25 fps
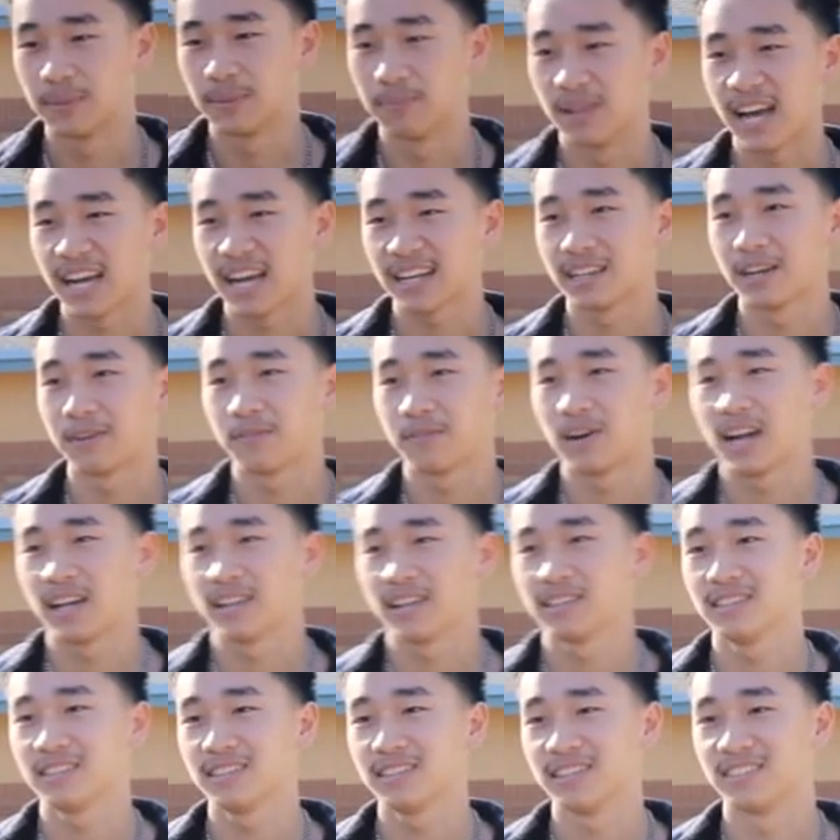the Blacklight
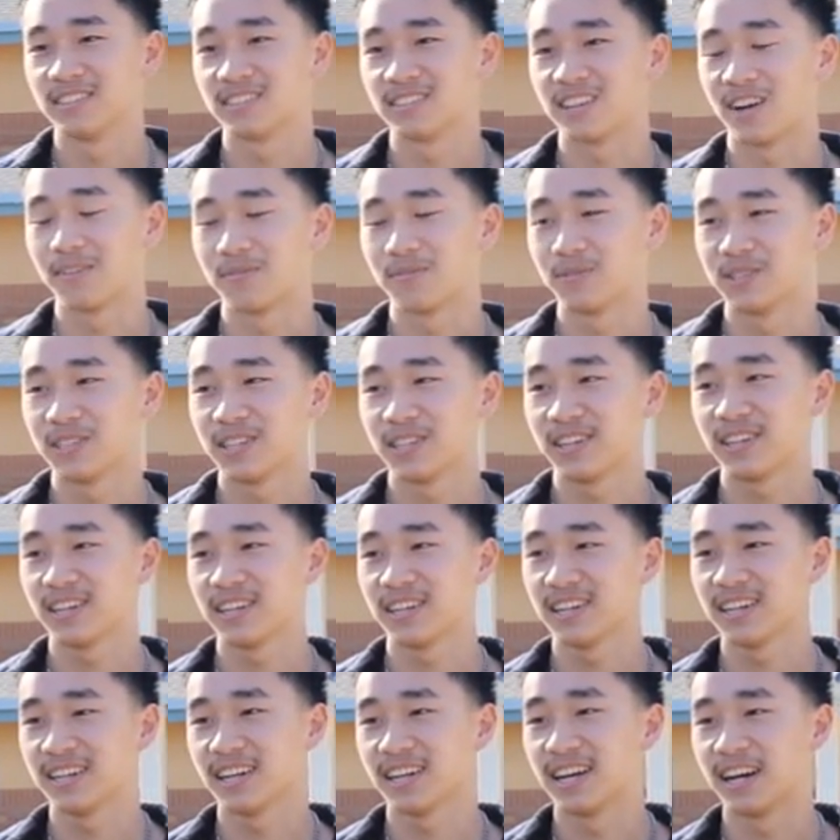Rally in sophomore
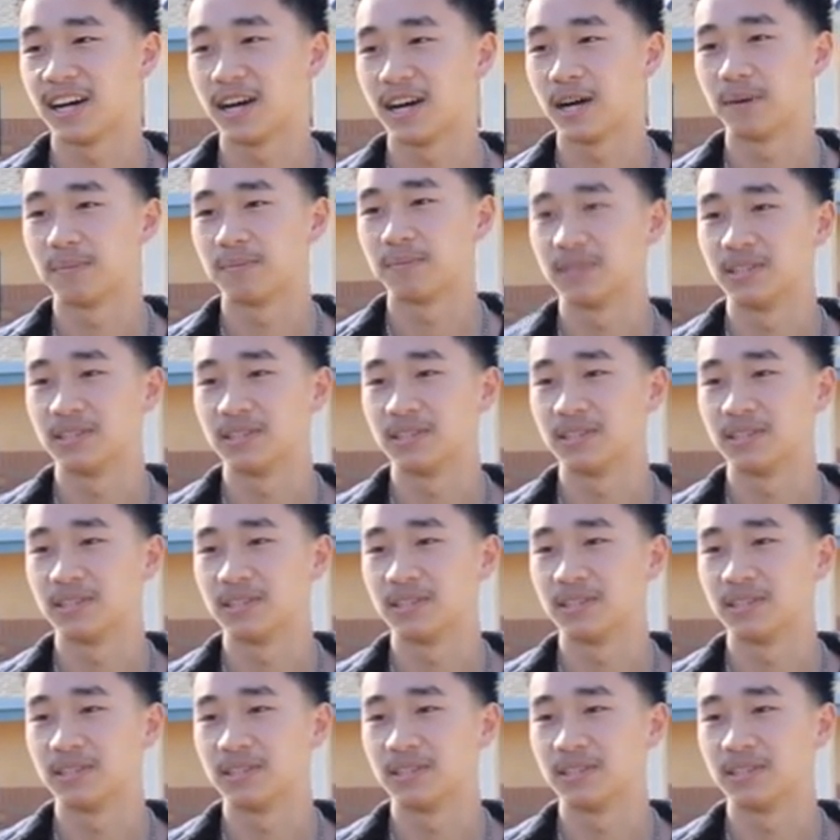year. Um,